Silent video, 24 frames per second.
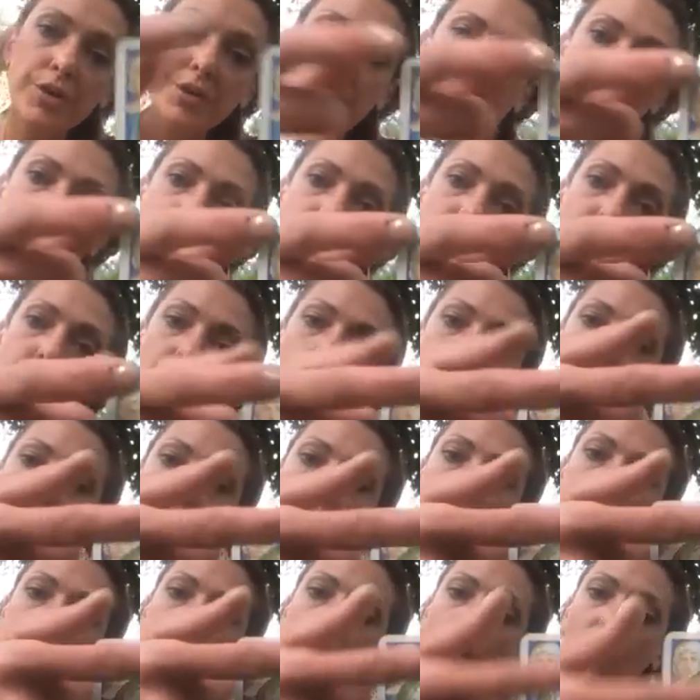So
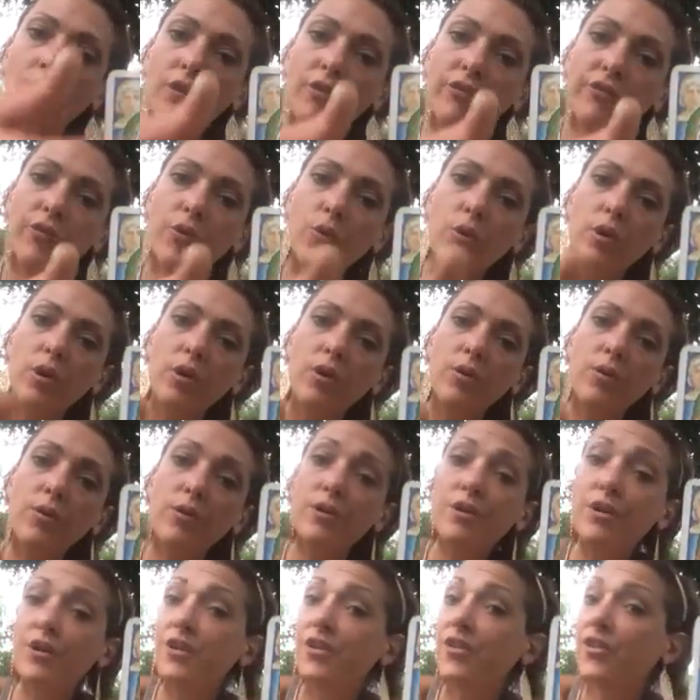all four
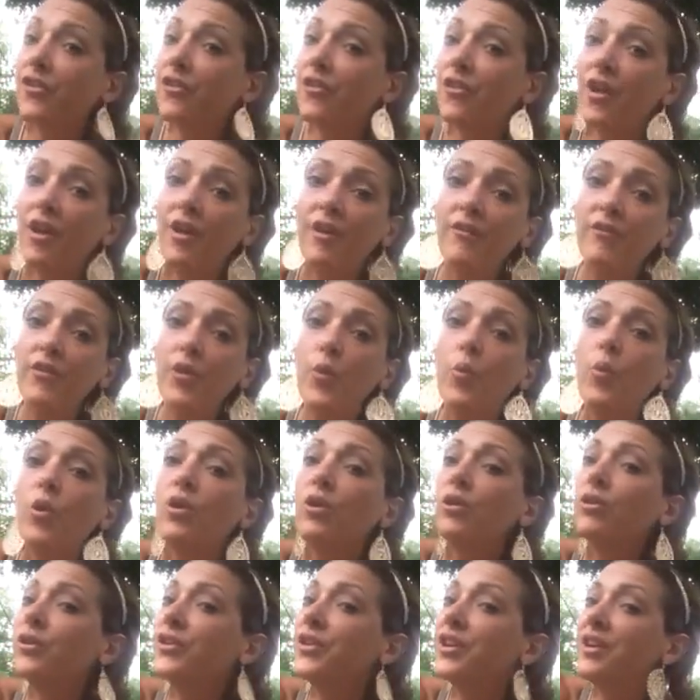corners of the
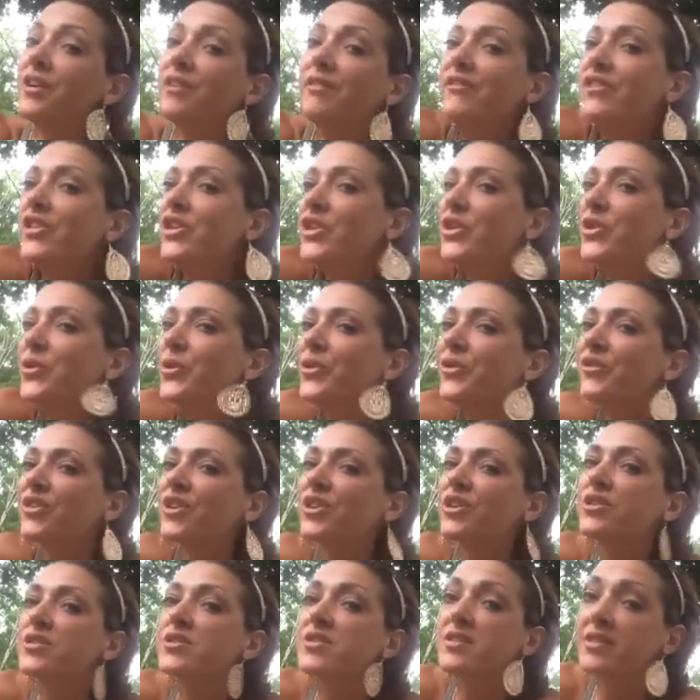world, of the
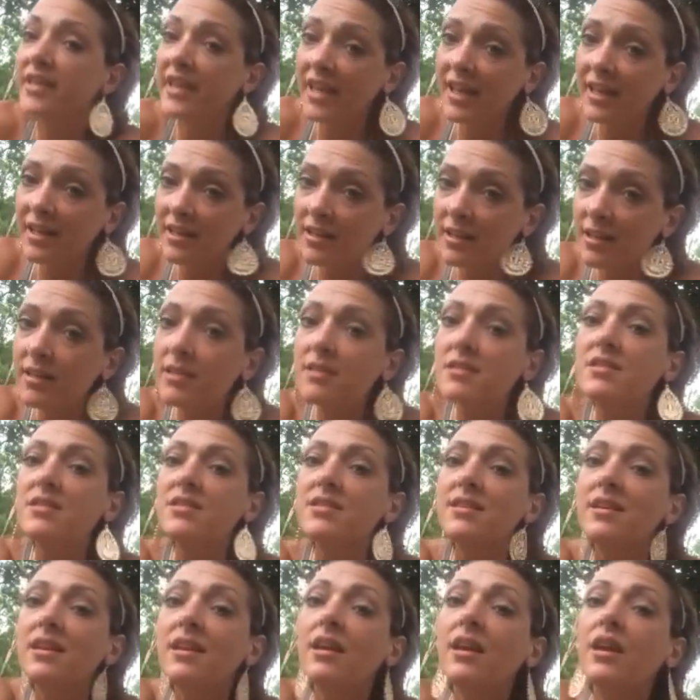universe, can
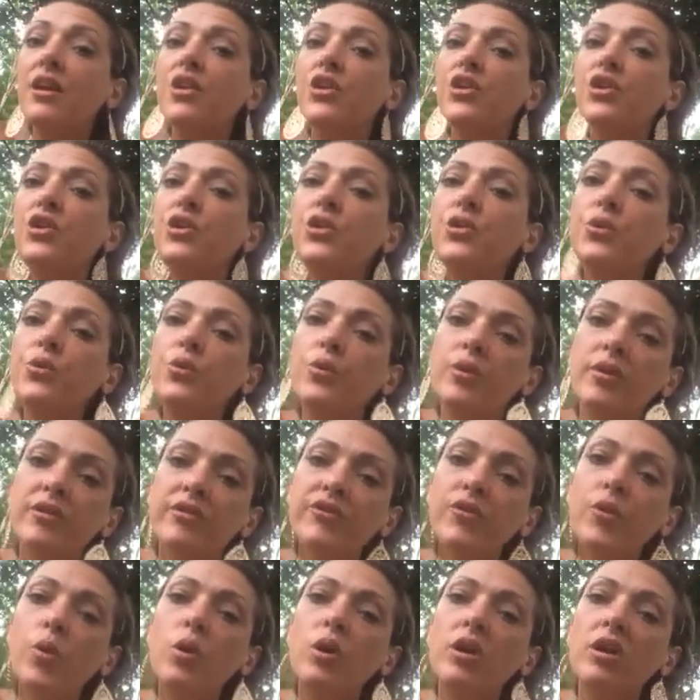see you
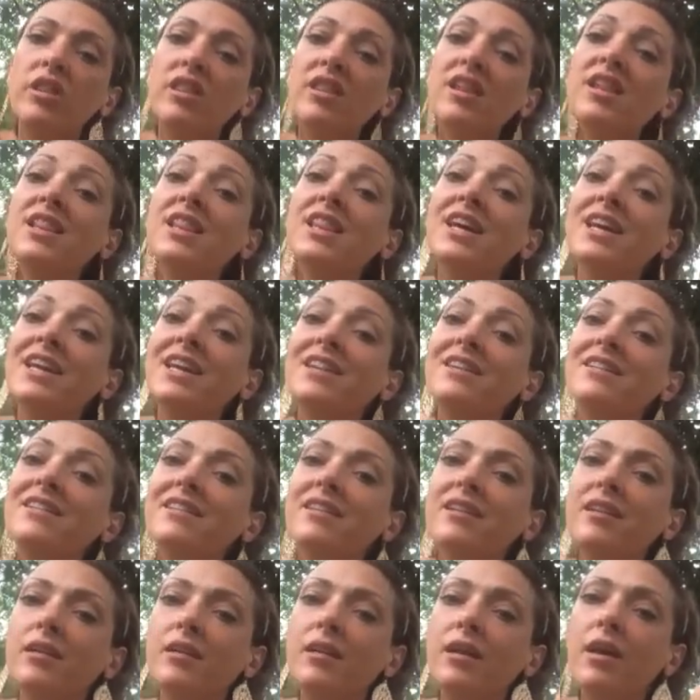for the
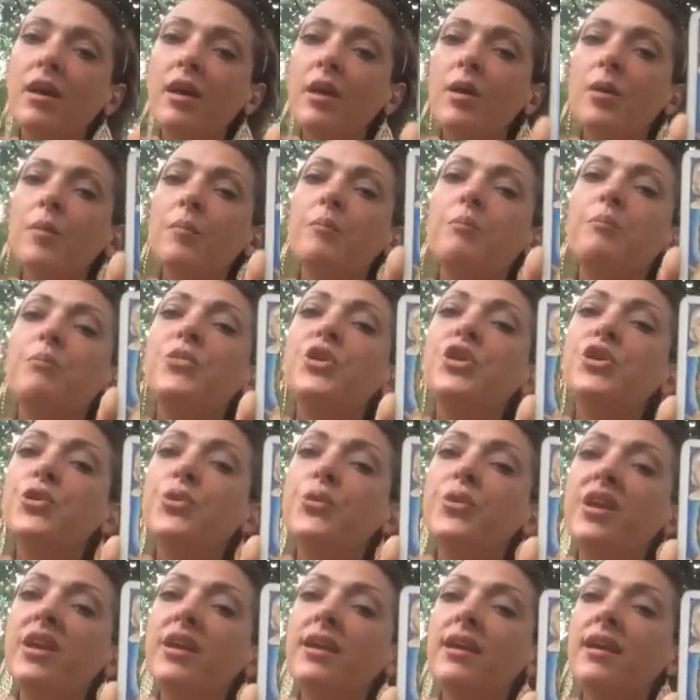light and
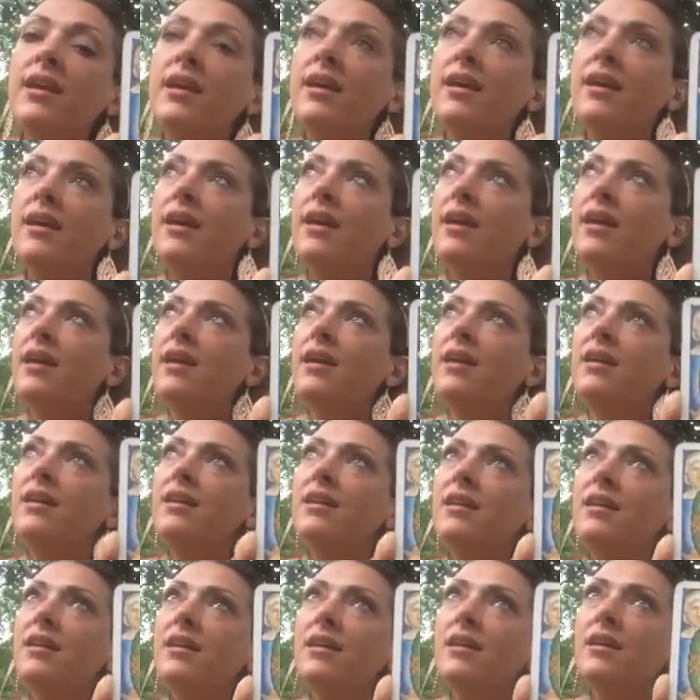beauty
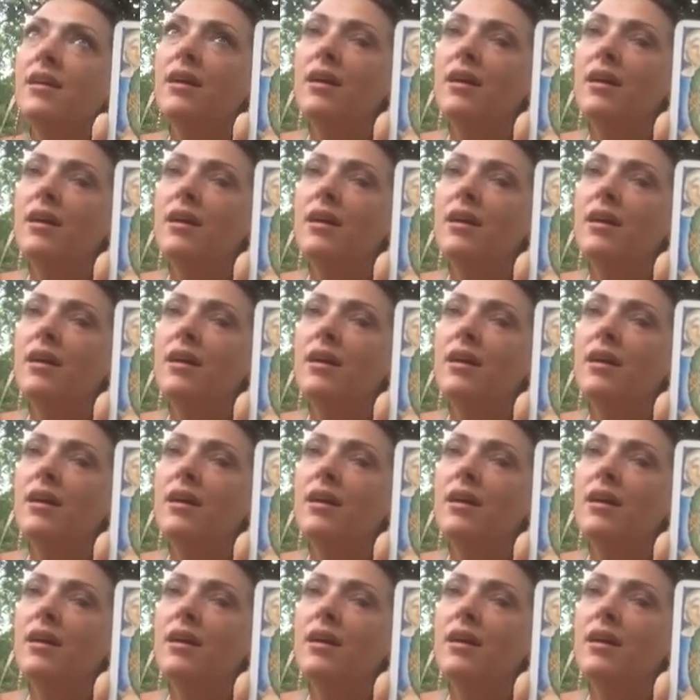and